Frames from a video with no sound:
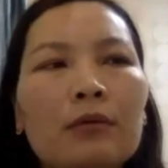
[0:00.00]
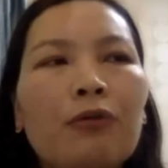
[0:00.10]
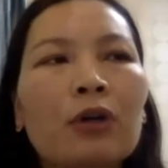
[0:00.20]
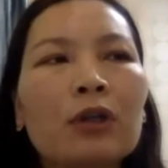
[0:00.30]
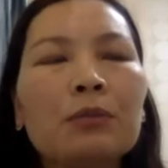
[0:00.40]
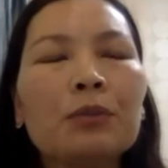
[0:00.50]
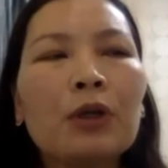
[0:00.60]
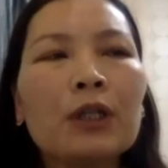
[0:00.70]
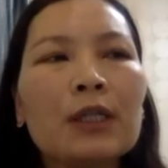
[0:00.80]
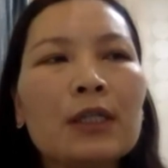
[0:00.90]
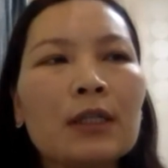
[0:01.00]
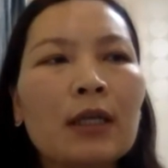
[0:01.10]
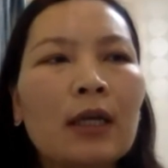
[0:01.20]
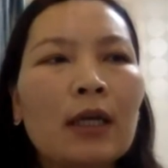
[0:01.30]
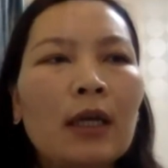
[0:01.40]
foreign employees.
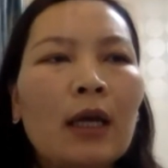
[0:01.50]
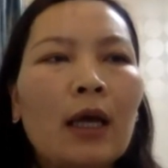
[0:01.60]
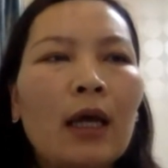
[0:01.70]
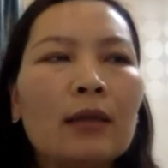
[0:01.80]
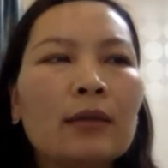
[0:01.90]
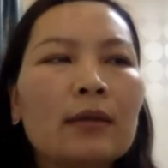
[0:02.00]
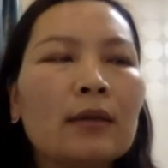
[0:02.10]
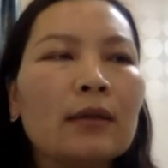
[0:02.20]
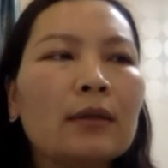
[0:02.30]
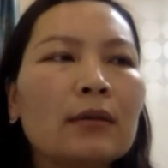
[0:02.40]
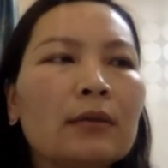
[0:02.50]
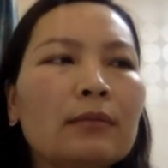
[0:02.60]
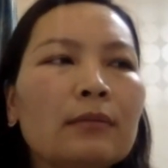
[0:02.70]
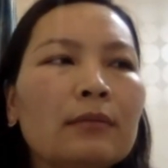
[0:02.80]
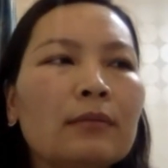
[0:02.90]
And
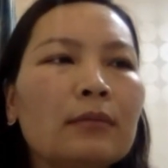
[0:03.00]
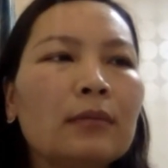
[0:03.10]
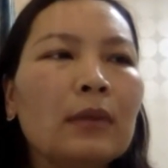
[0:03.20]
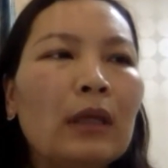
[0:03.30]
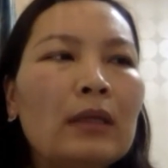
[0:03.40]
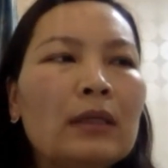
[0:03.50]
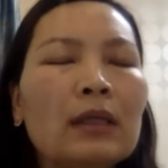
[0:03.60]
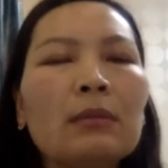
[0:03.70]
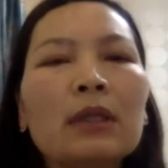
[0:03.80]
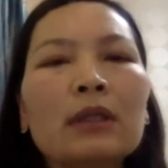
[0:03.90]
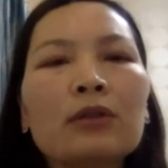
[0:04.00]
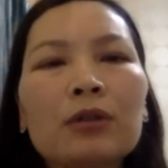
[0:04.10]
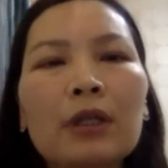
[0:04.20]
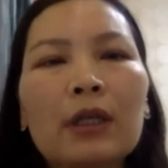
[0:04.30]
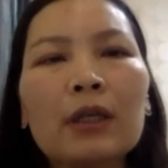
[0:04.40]
similar to
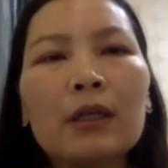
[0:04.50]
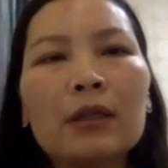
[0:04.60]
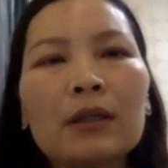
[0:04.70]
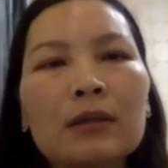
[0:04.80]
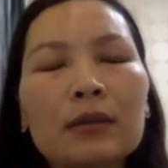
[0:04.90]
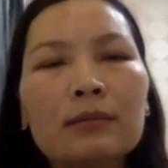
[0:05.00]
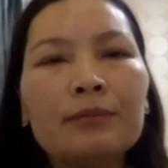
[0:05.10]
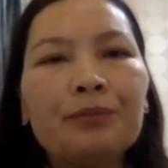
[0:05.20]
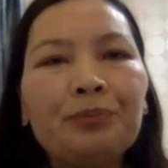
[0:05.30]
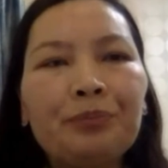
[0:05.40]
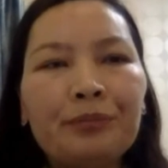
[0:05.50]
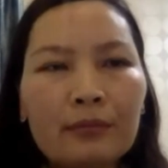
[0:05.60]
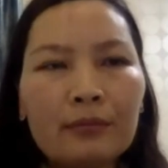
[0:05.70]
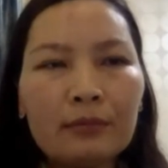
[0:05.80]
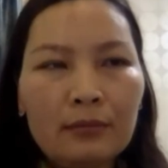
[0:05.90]
the
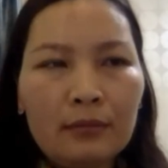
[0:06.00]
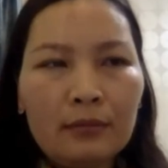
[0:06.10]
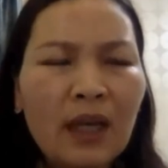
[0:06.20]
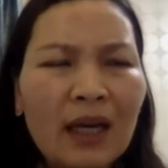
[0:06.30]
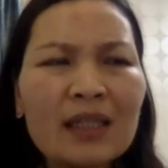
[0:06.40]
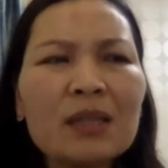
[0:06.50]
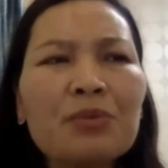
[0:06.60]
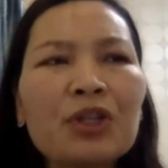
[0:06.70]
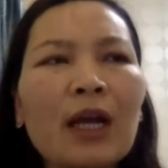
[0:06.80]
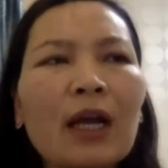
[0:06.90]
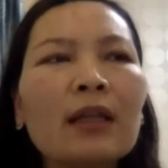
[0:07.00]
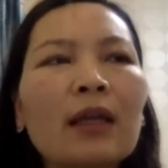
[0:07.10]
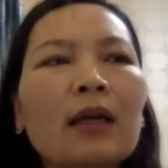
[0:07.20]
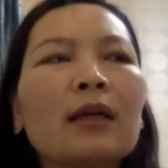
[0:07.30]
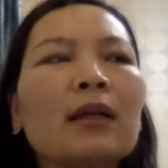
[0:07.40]

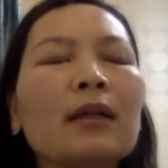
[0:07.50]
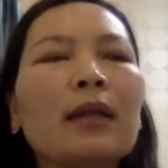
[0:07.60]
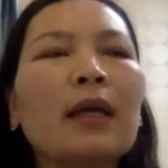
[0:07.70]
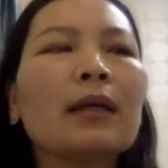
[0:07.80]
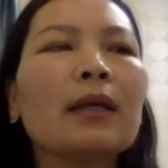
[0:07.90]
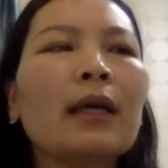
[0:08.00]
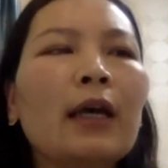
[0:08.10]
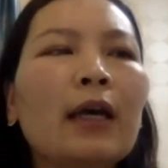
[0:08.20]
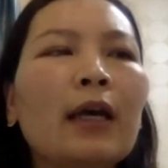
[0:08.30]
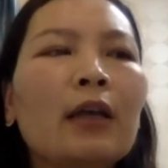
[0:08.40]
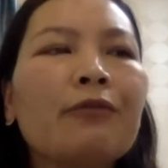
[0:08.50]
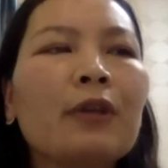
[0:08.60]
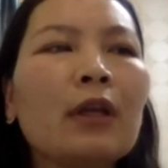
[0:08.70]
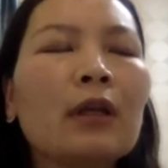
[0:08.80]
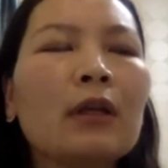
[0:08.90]
Azerbaijan, like
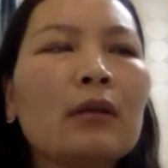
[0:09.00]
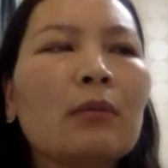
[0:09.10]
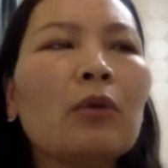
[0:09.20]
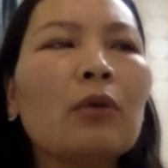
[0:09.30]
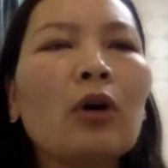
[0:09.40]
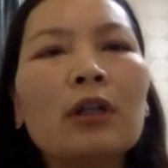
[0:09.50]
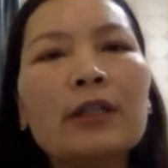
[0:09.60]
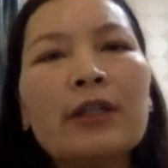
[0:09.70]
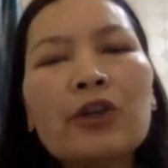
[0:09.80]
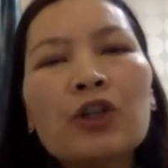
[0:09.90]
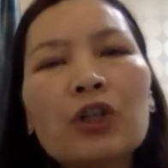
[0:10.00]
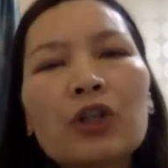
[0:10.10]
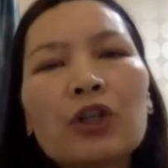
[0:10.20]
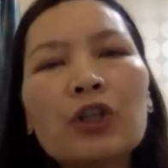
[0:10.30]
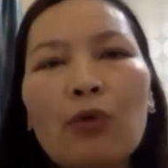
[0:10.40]
if the Mongolian
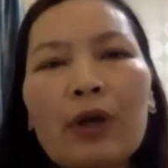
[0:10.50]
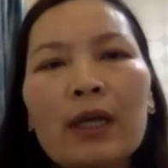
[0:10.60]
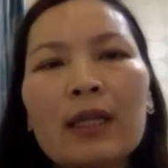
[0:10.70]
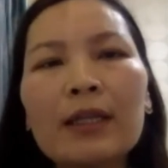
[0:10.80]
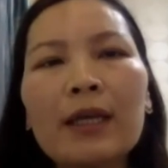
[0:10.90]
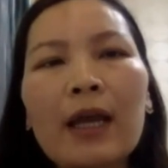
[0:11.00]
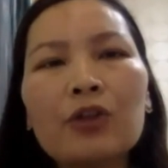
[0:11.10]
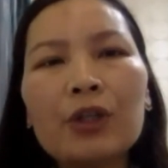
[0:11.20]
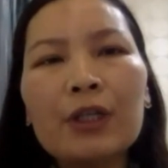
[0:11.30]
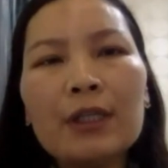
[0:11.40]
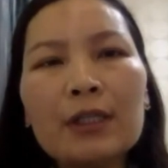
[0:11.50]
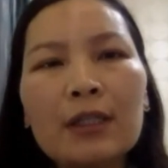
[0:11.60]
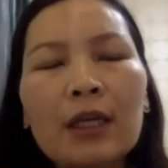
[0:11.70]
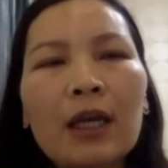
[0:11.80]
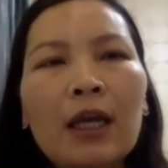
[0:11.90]
national is working in other countries
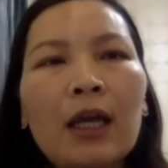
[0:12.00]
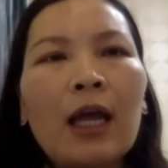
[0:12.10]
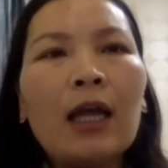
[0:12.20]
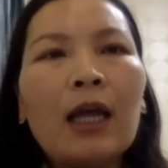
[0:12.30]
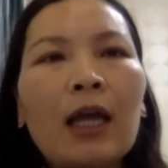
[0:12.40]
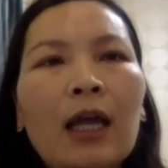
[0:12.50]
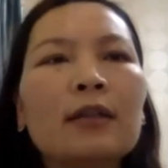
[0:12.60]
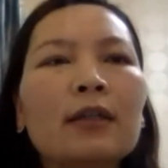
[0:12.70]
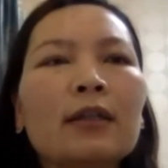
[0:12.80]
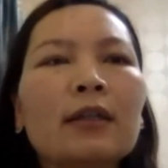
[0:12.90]
and